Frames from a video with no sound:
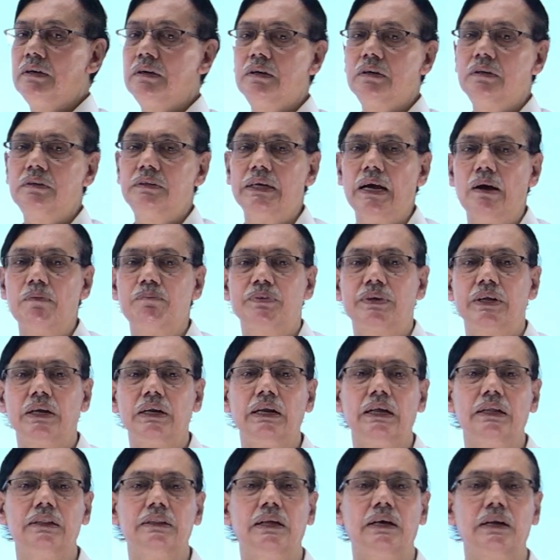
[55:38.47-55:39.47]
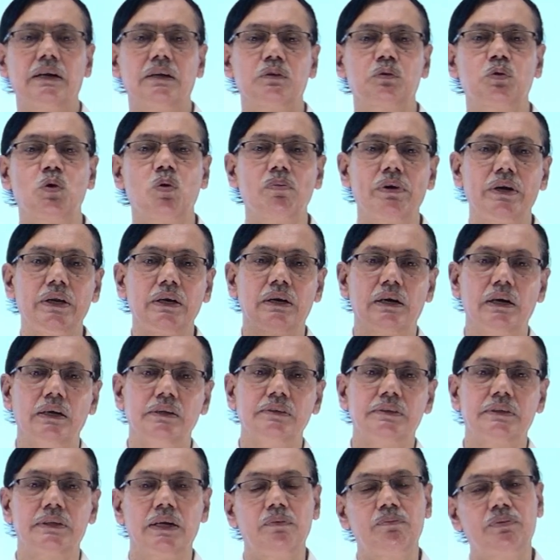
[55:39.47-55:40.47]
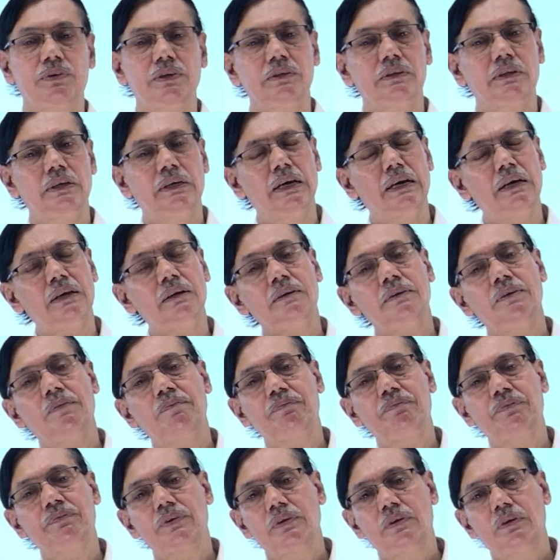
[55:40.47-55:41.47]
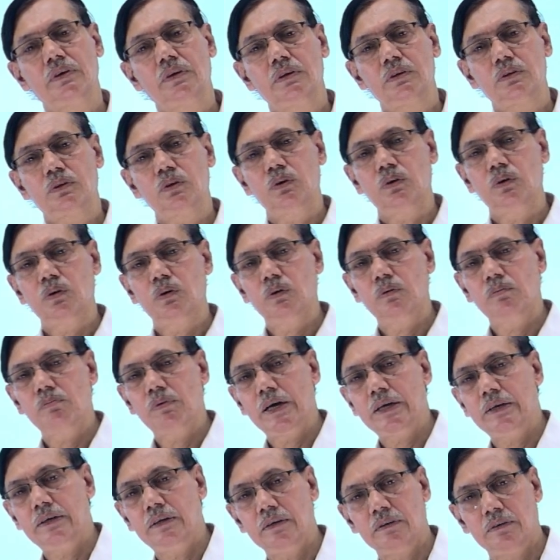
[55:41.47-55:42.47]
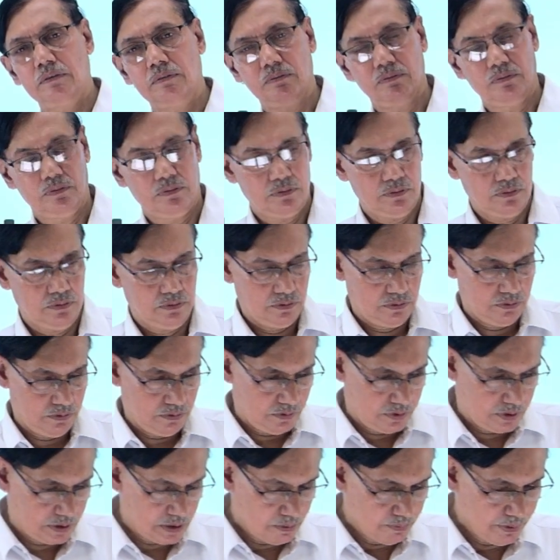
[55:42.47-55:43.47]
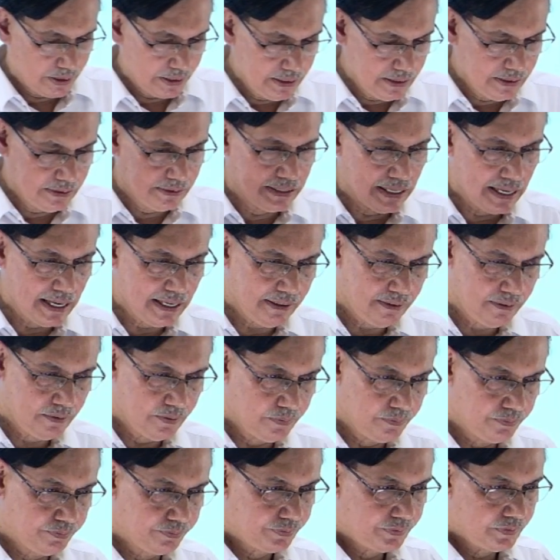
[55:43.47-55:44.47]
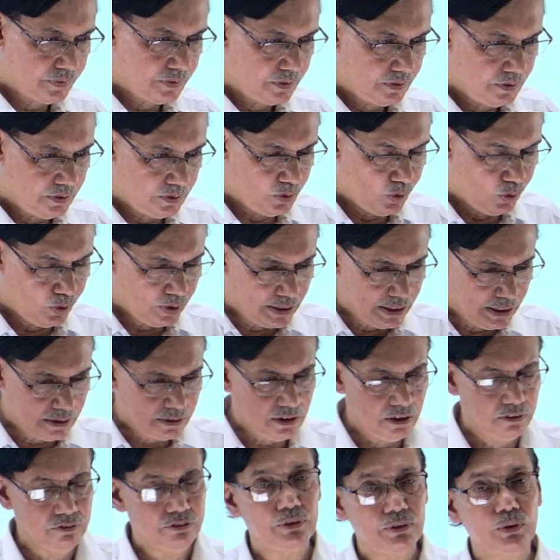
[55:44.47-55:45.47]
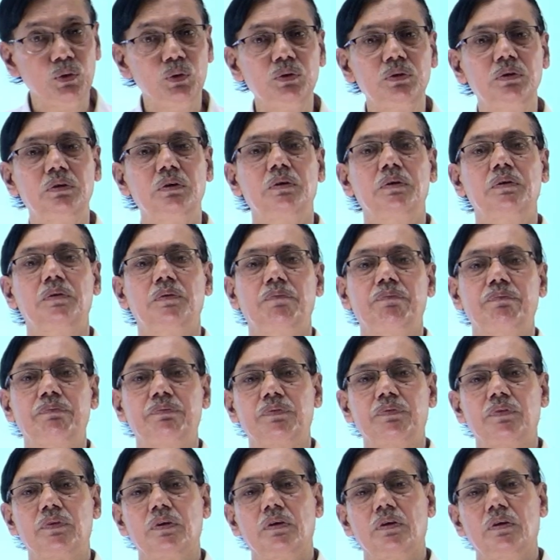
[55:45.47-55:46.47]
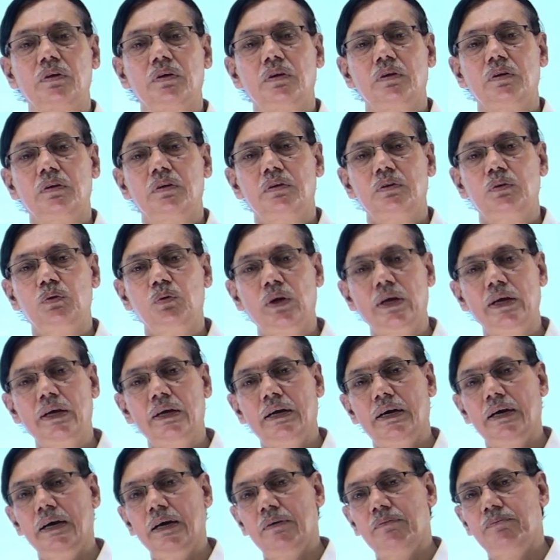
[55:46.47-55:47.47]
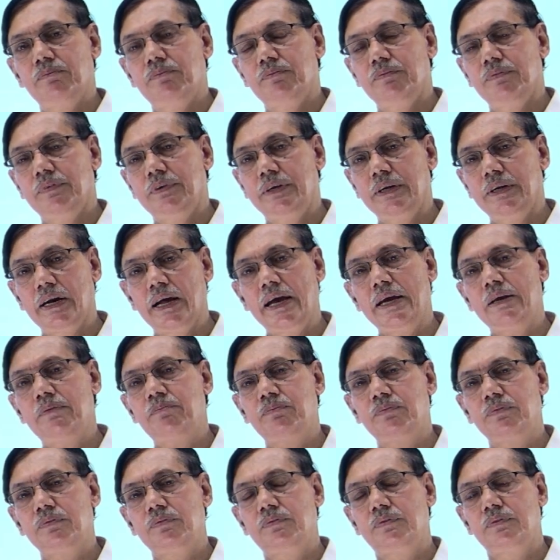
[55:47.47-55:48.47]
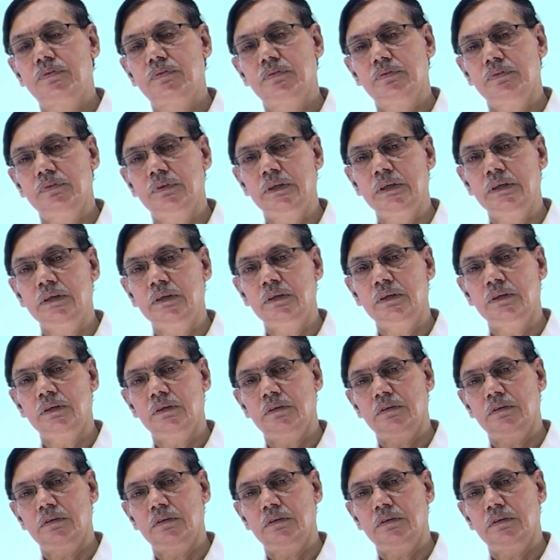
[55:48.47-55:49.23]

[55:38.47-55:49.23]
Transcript: chapter and there are so many concepts here. So my summary is that don't get confused. Today I have derived the